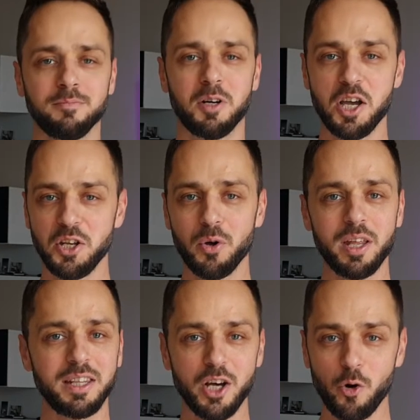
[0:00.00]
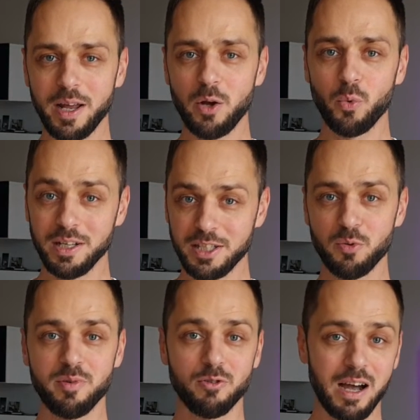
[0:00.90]
I know that nobody wants to
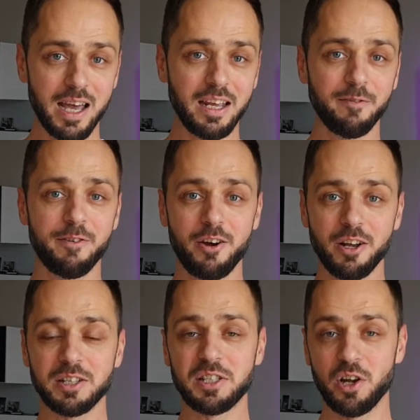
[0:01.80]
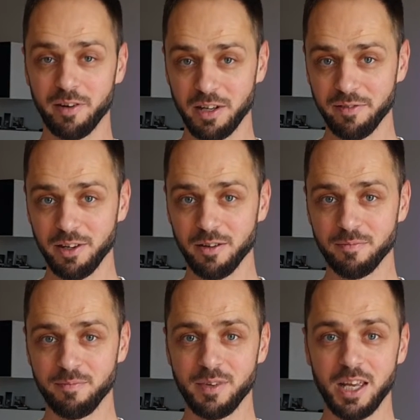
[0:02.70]
be riding very conservatively.
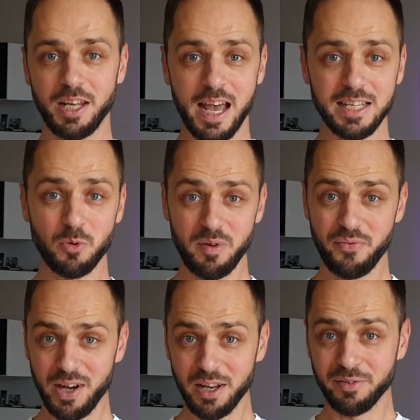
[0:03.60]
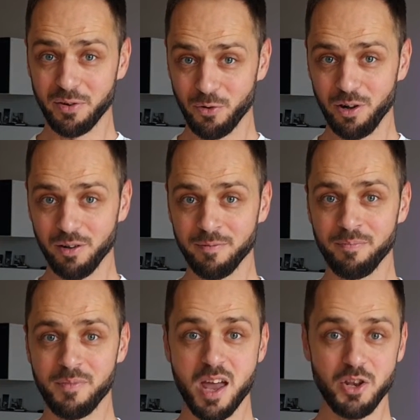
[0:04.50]
It has to be fun after all,
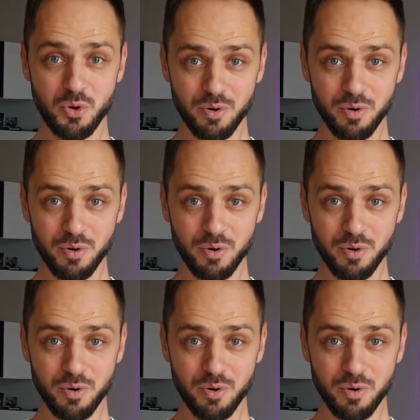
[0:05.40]
and you